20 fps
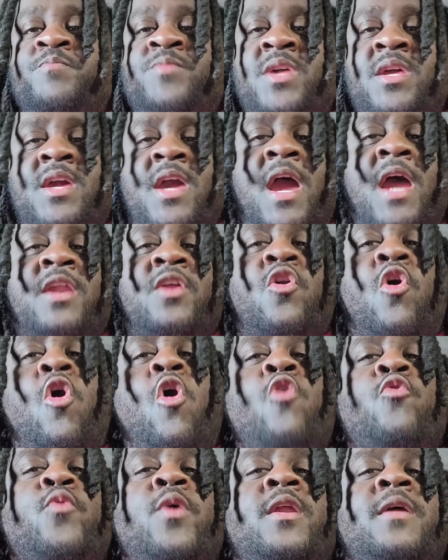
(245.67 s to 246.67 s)
he had it
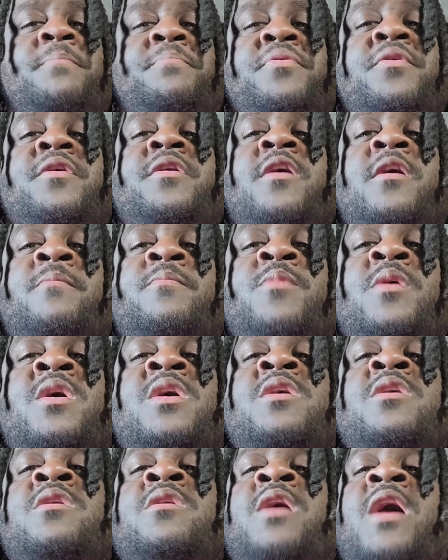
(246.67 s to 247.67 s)
already put up
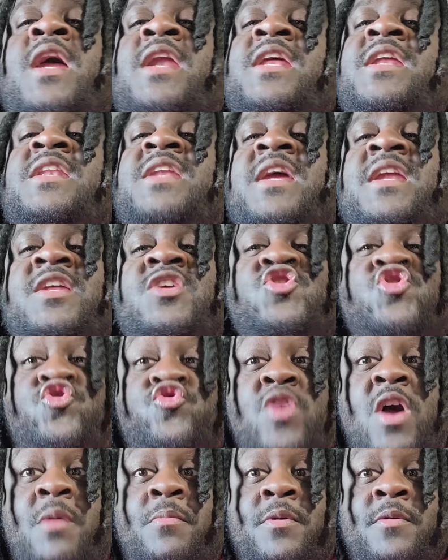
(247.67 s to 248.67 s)
and he needed
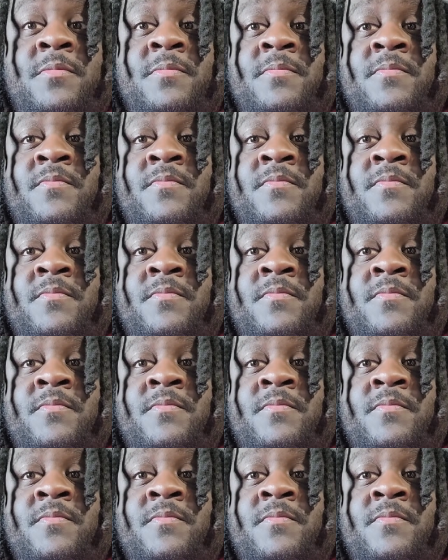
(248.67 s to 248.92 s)
drama.